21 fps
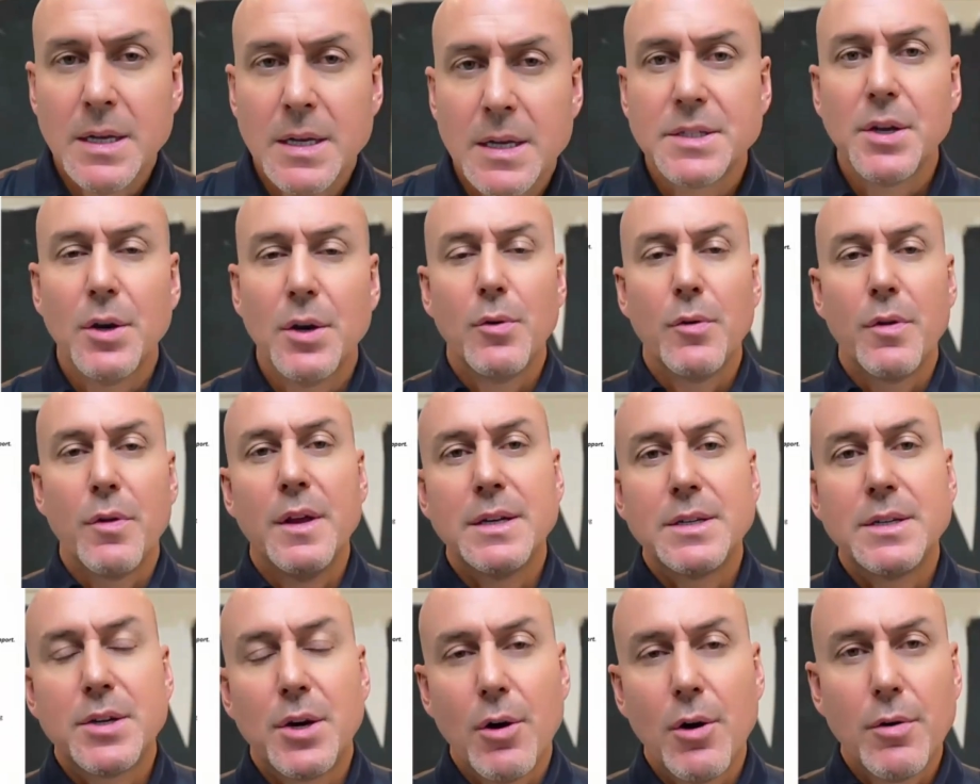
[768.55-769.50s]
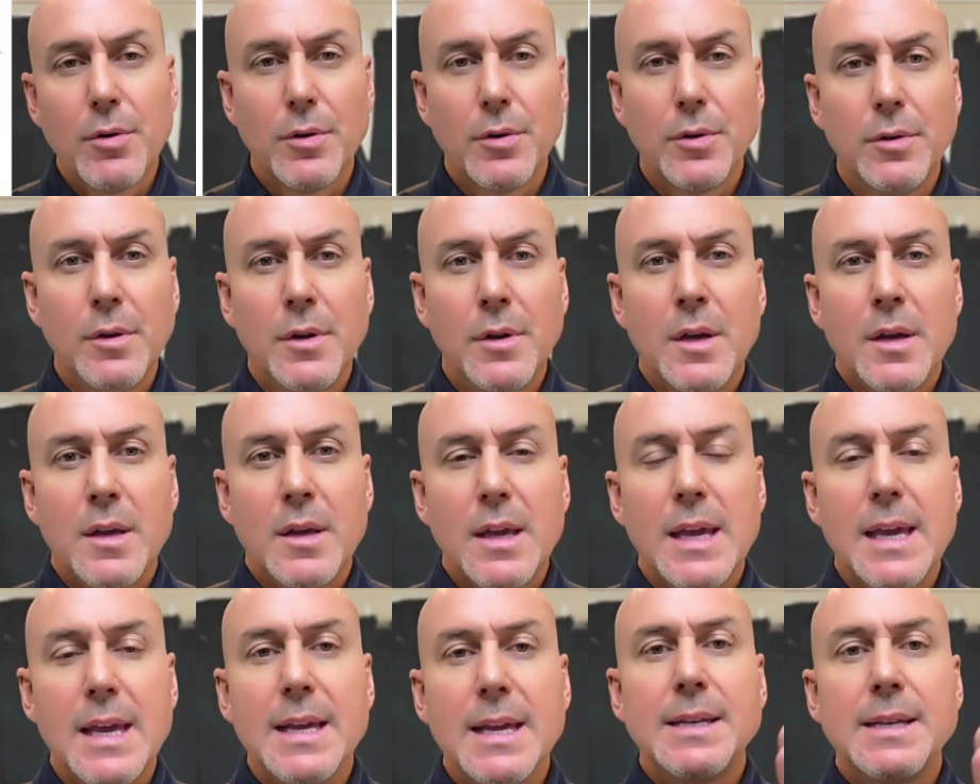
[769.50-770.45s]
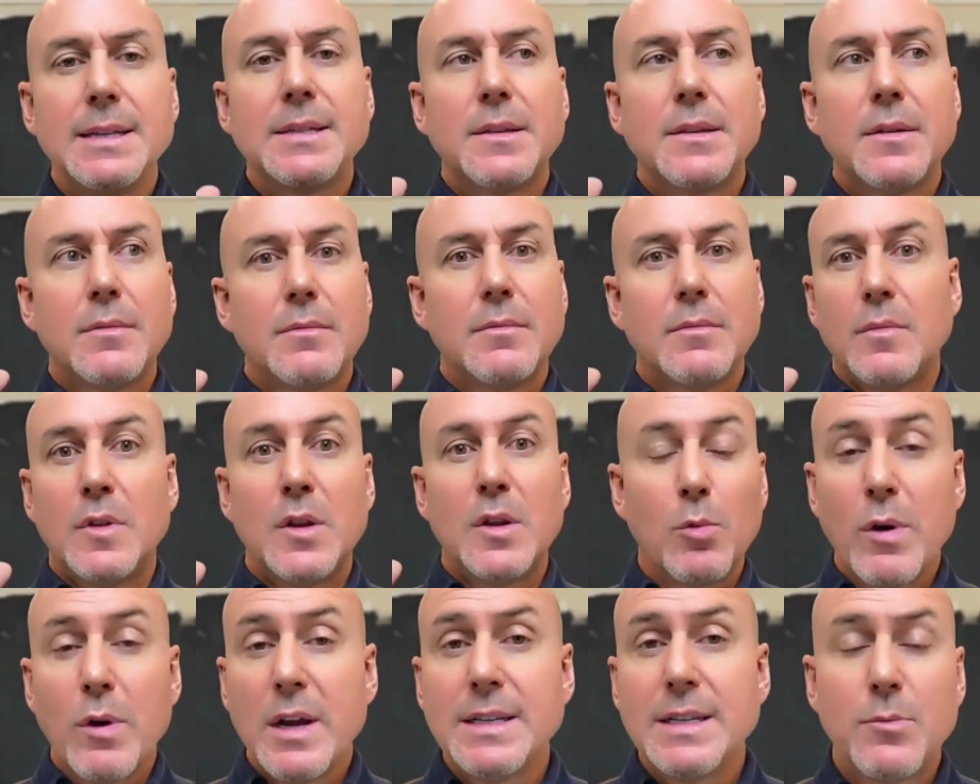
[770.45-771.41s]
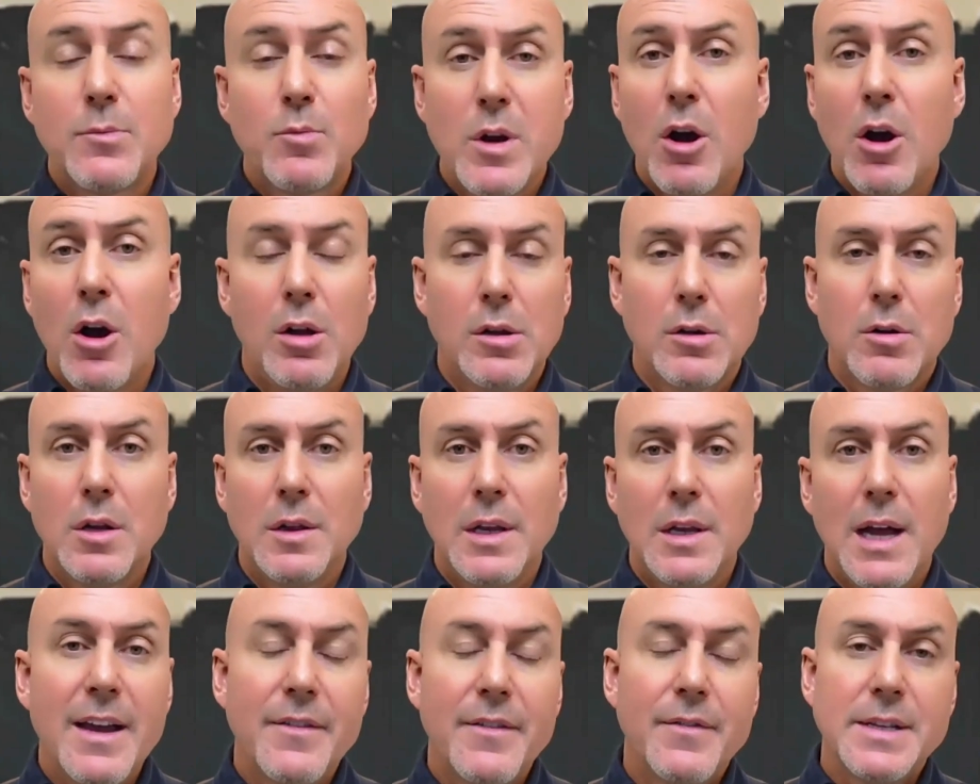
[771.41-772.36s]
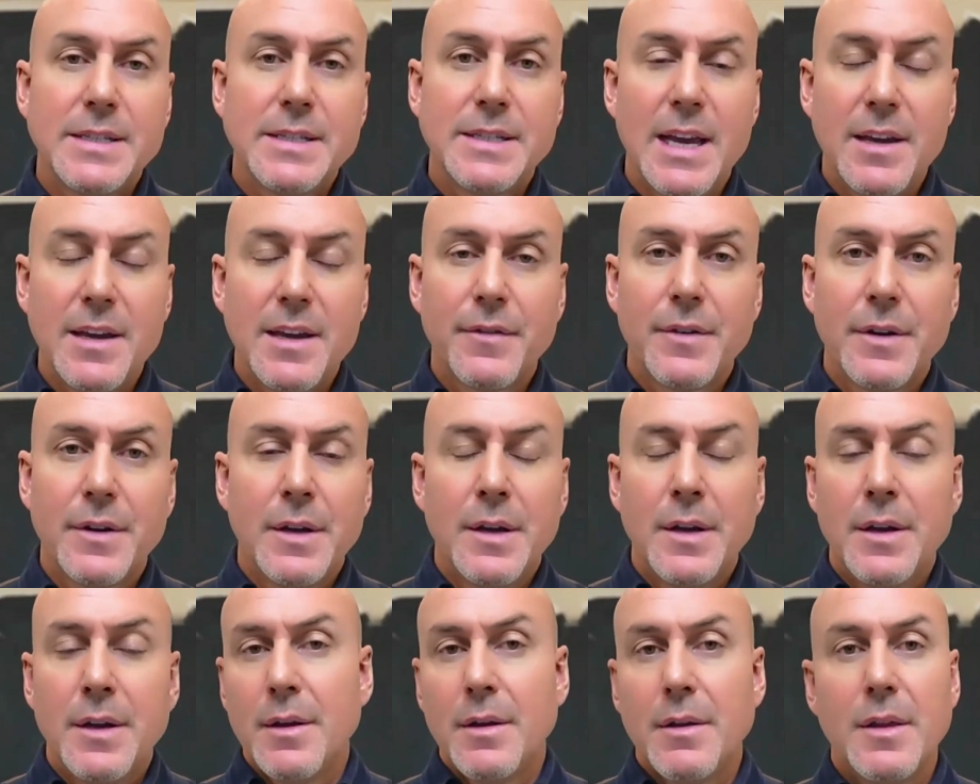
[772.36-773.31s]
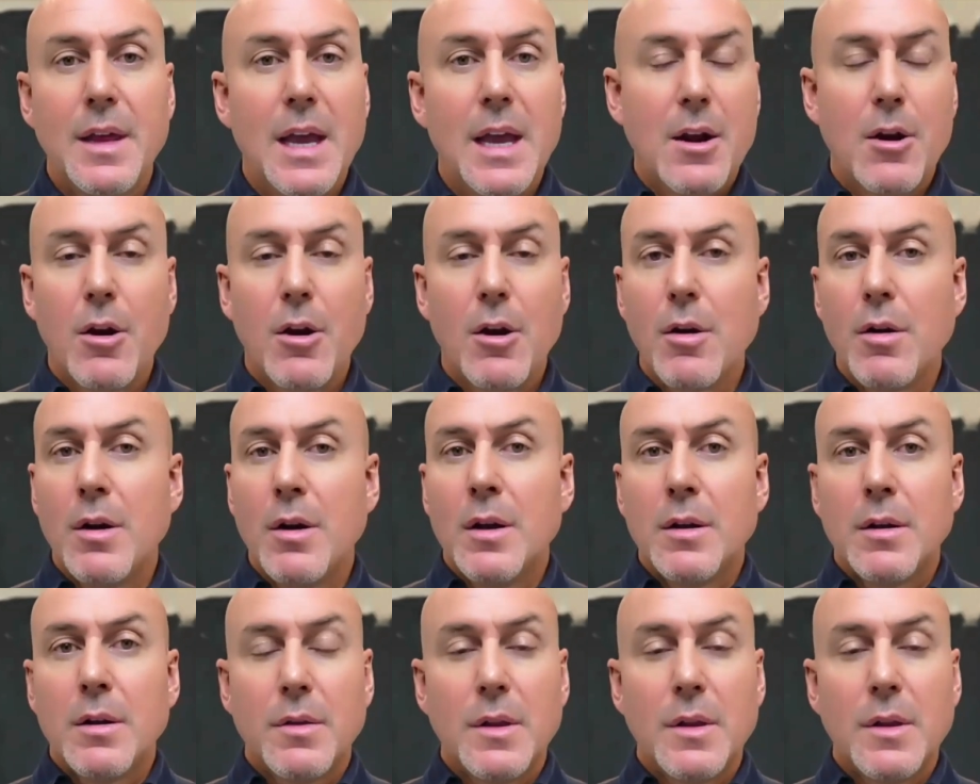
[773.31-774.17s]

So the turtle is the reason we all are alive and safe. They're